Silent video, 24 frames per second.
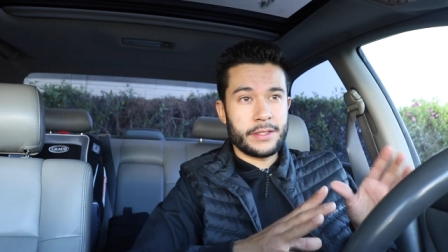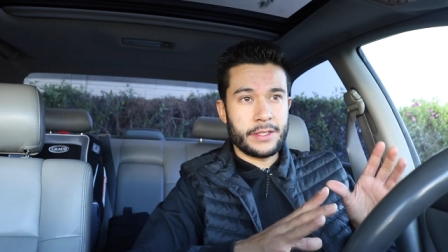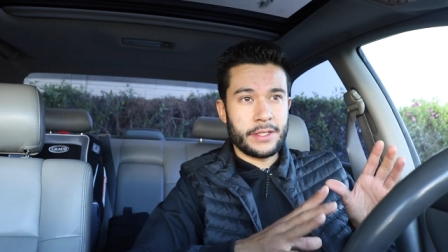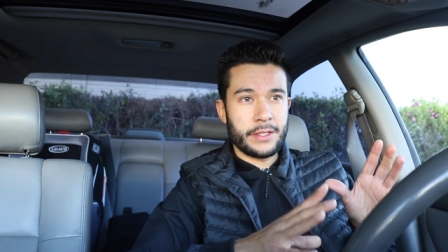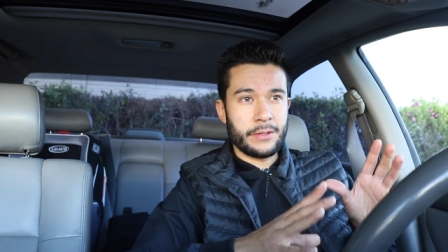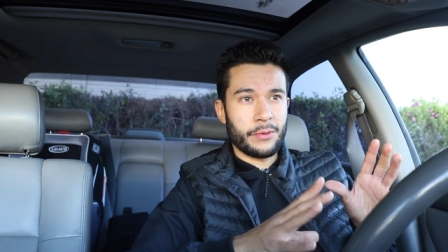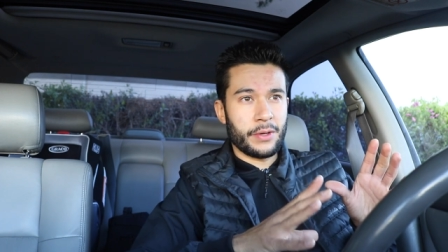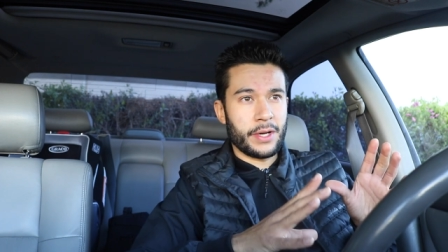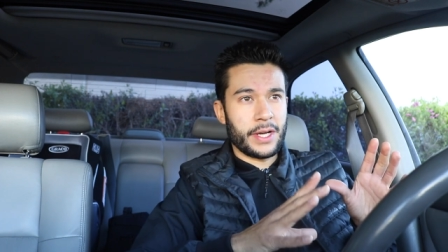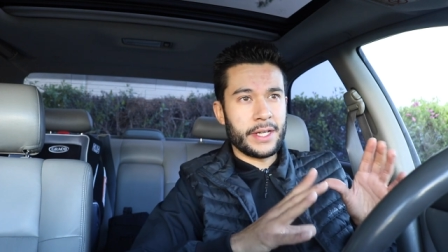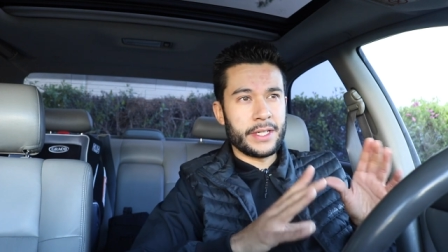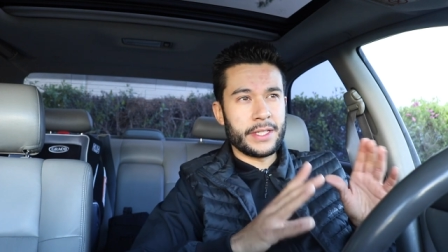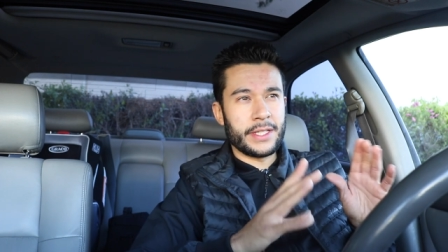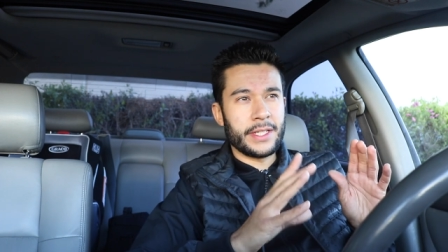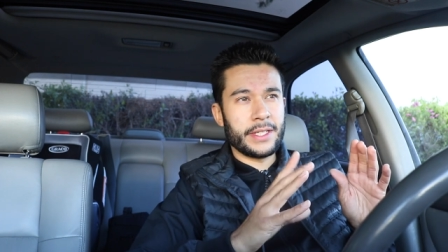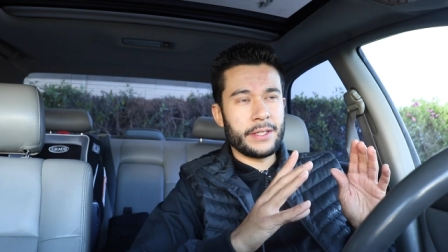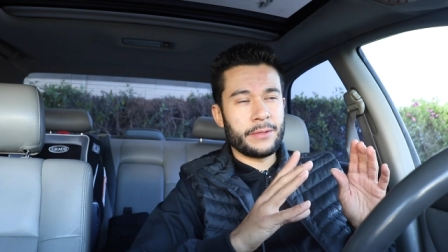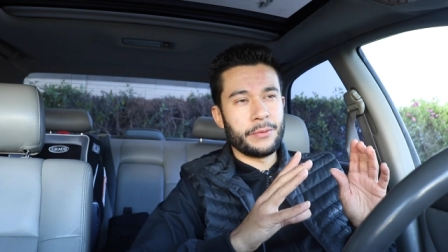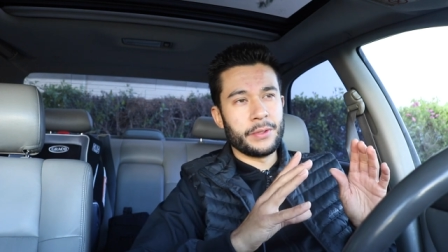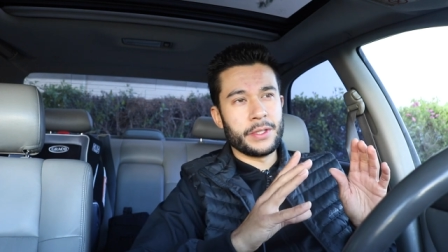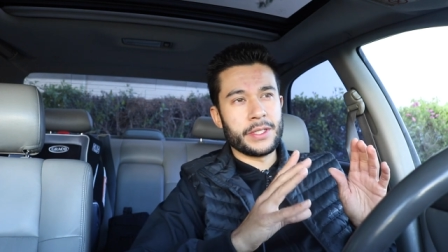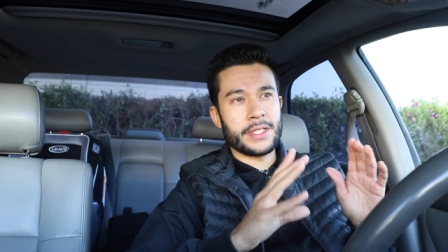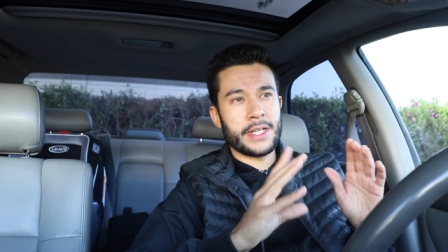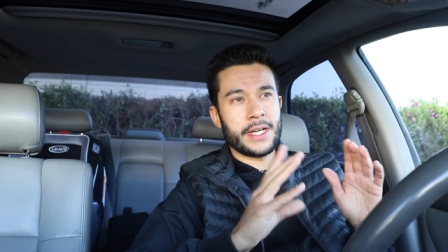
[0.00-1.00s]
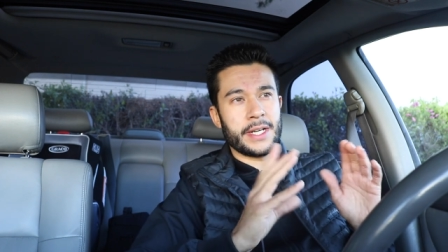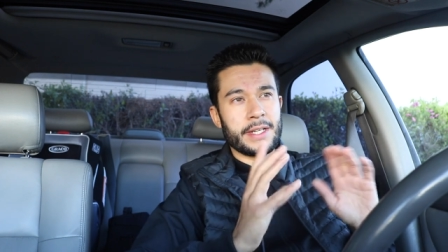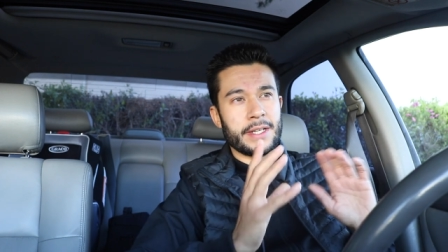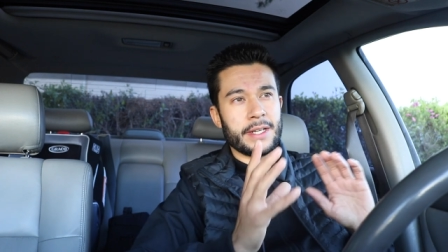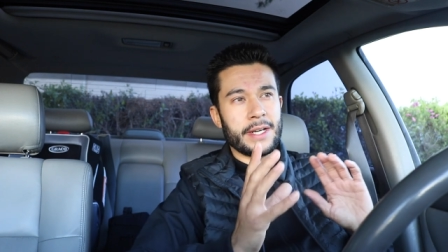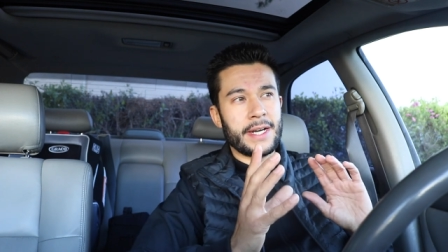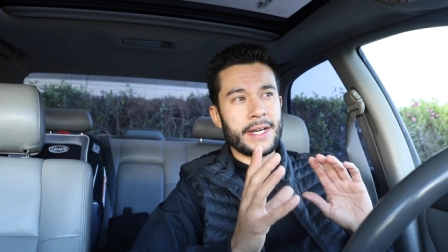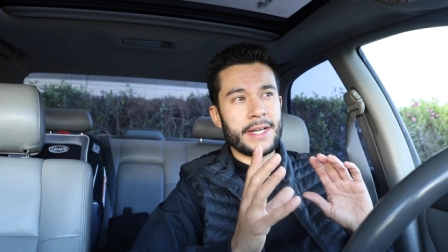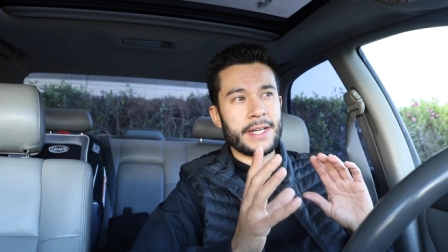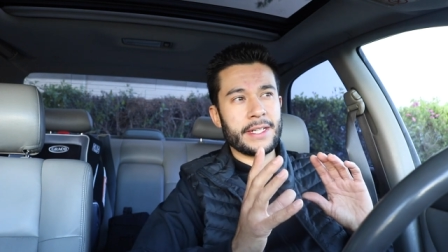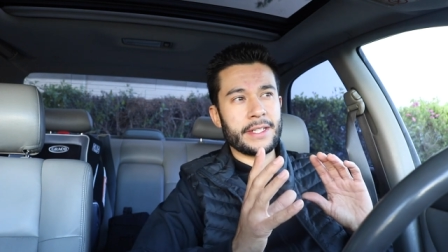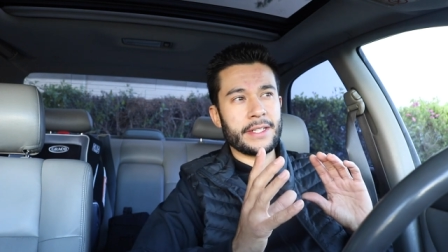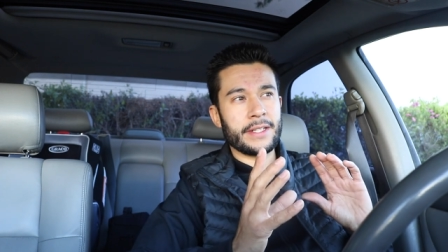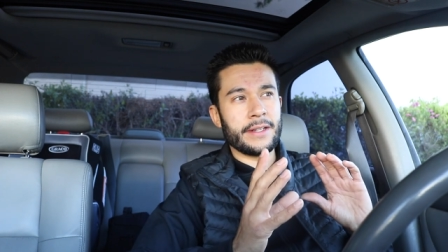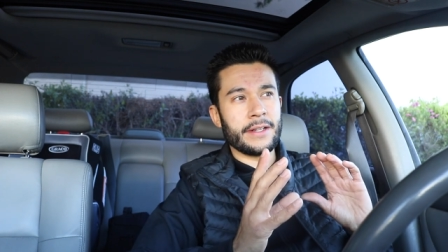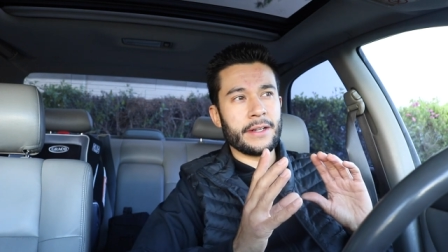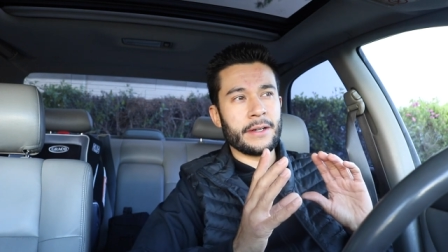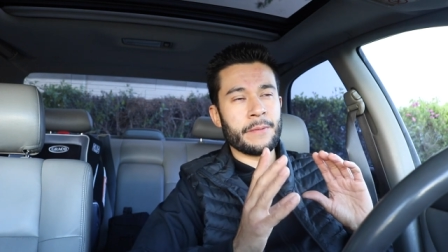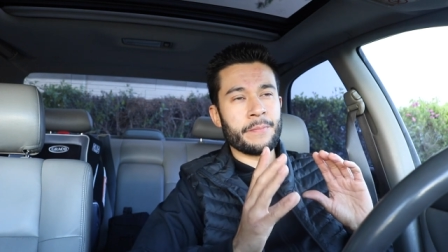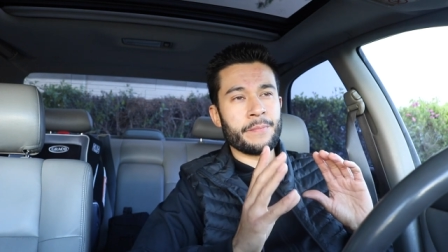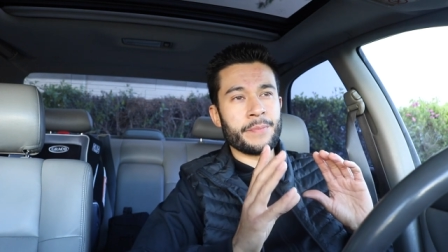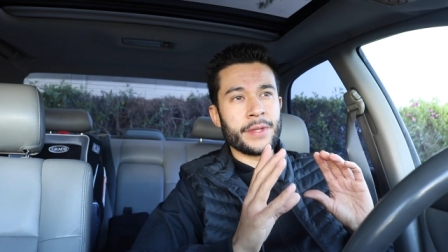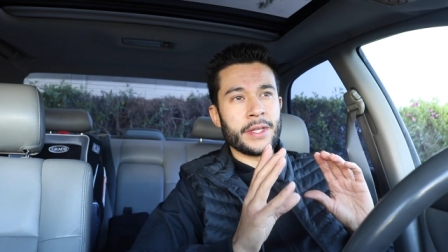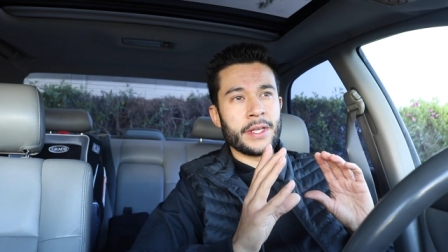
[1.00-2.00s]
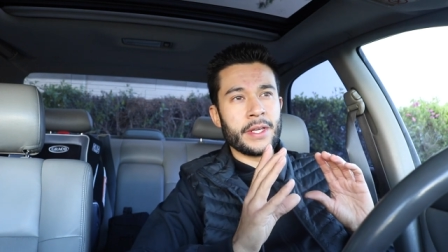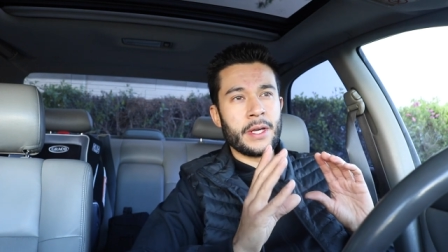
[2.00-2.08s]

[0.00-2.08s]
See what I did was I, I ended up